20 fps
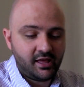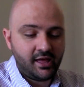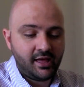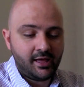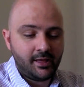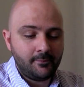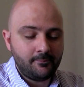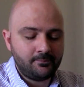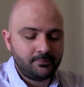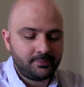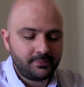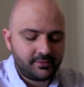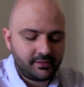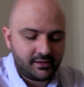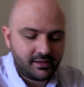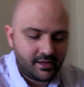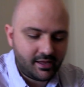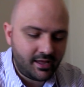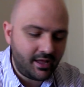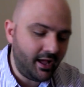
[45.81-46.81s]

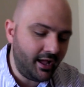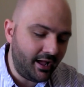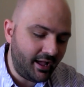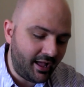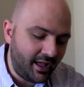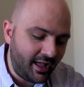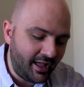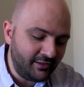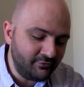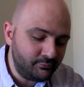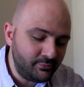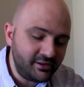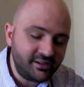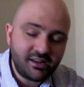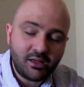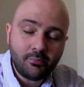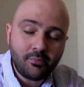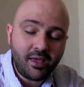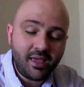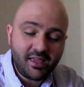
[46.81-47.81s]
I've
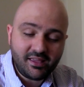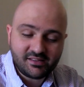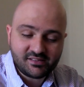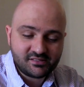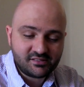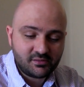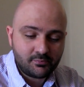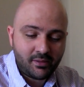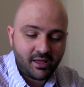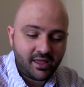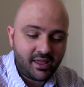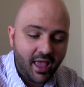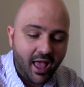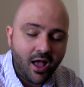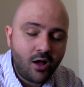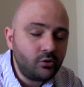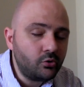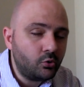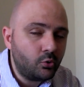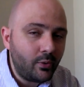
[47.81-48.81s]
been amazed by
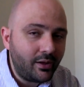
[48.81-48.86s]
how